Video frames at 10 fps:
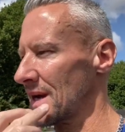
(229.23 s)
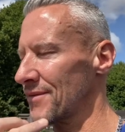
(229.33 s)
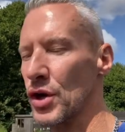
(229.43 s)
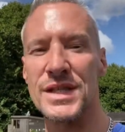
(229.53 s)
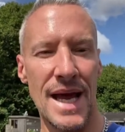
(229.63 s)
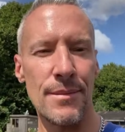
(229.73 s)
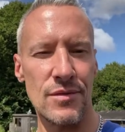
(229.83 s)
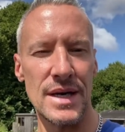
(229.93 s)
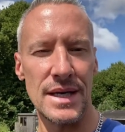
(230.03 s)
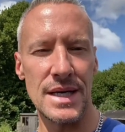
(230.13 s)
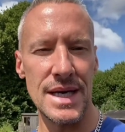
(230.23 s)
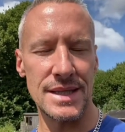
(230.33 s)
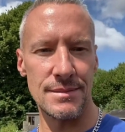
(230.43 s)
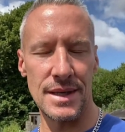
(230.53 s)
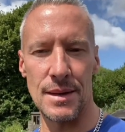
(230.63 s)
got a tap really near
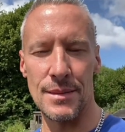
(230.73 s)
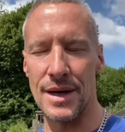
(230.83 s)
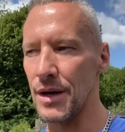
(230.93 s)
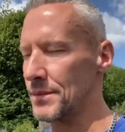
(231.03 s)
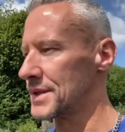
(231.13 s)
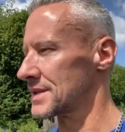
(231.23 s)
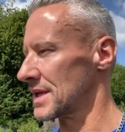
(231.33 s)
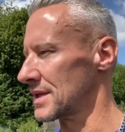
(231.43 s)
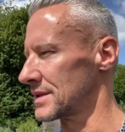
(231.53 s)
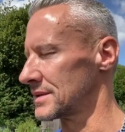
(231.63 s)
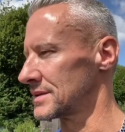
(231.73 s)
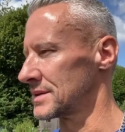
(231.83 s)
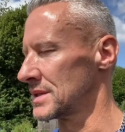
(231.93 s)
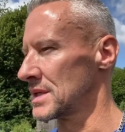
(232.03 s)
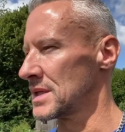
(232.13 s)
to me on my allotment site.
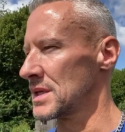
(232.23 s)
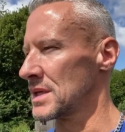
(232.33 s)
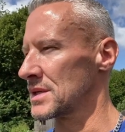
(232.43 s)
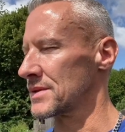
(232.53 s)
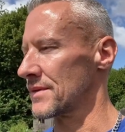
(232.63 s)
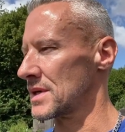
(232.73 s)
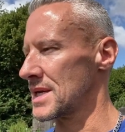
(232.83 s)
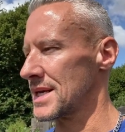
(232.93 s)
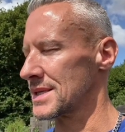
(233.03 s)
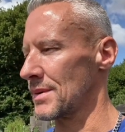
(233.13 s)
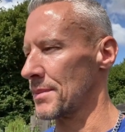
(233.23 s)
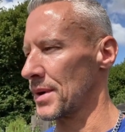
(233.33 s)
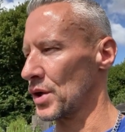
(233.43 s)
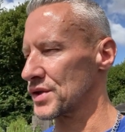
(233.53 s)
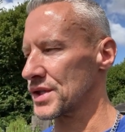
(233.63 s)
It's very near to my
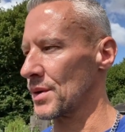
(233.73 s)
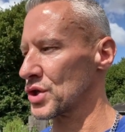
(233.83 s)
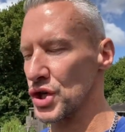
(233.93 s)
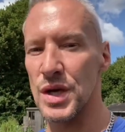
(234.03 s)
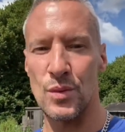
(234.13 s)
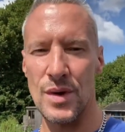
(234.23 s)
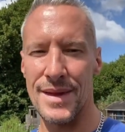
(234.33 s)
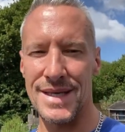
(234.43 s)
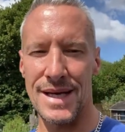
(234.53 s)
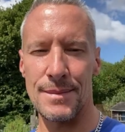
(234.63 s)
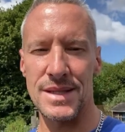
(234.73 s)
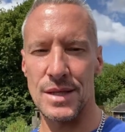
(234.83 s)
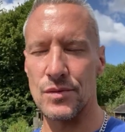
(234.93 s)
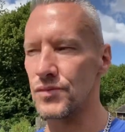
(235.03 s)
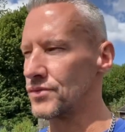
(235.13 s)
plot, so I'll show you where that tap is
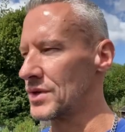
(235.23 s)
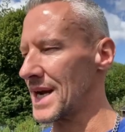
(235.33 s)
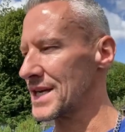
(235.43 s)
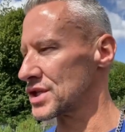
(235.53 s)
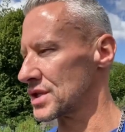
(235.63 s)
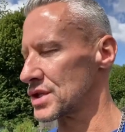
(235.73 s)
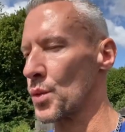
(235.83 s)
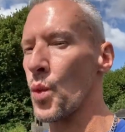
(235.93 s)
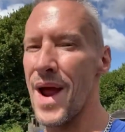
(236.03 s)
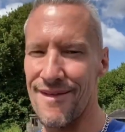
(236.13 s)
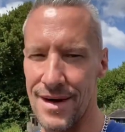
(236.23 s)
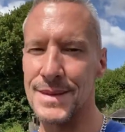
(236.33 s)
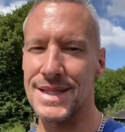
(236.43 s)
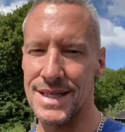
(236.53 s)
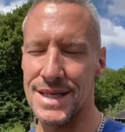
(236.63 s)
in relation to where I'm
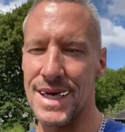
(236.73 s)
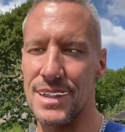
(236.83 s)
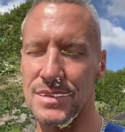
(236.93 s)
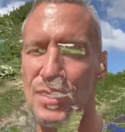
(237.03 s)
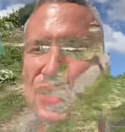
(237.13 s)
standing now, so it's